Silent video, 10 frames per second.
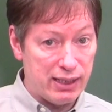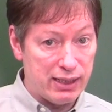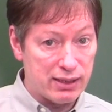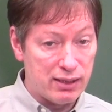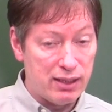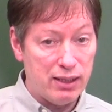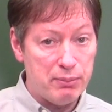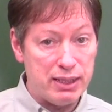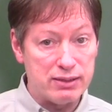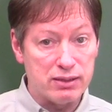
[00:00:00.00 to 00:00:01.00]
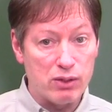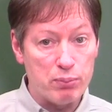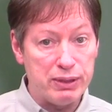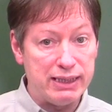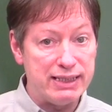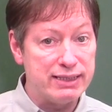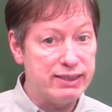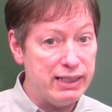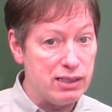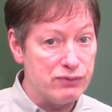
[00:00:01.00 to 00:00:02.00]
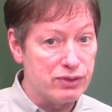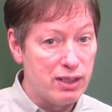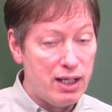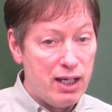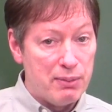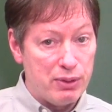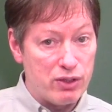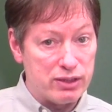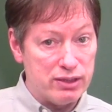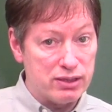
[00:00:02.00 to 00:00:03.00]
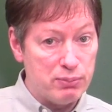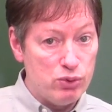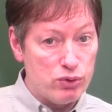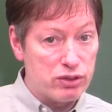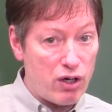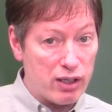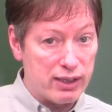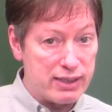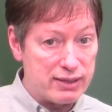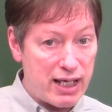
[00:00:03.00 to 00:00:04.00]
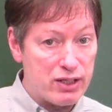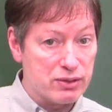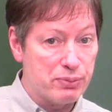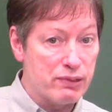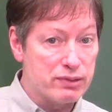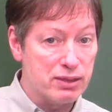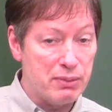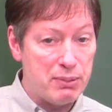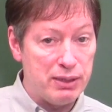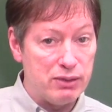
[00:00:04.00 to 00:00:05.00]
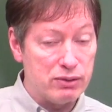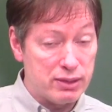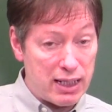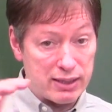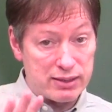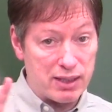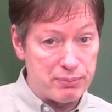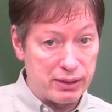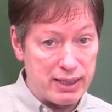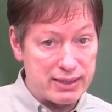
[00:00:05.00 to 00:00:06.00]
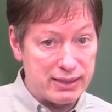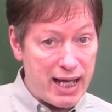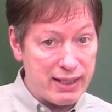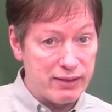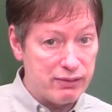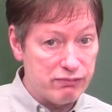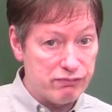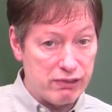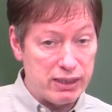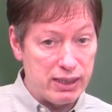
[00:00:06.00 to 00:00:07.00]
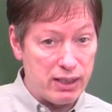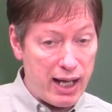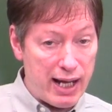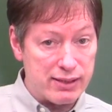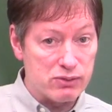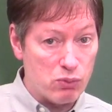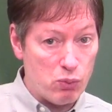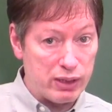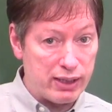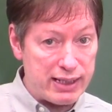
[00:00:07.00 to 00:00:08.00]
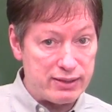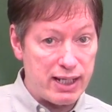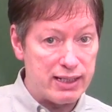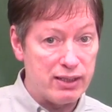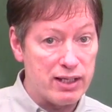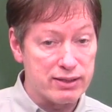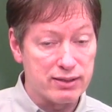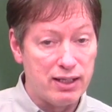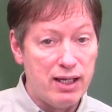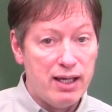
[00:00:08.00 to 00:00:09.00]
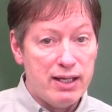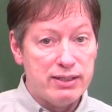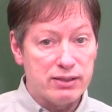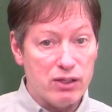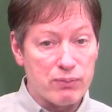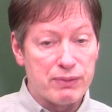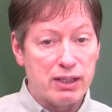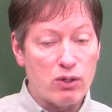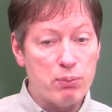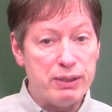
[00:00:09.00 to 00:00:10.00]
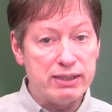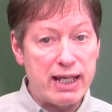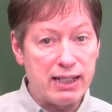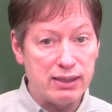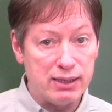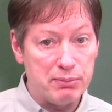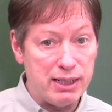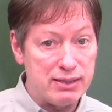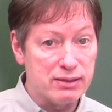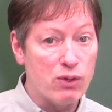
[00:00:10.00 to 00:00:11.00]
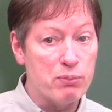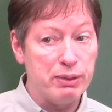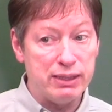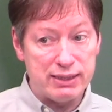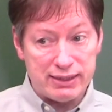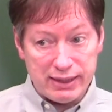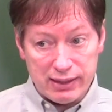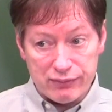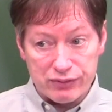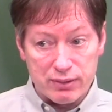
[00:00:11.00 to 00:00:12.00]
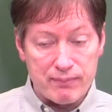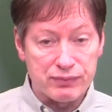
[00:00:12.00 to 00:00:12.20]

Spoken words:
in means don't be deceived, because a smooth-talking salesperson may be selling something that's not really as what they say it does. So don't be taken in means don't be deceived.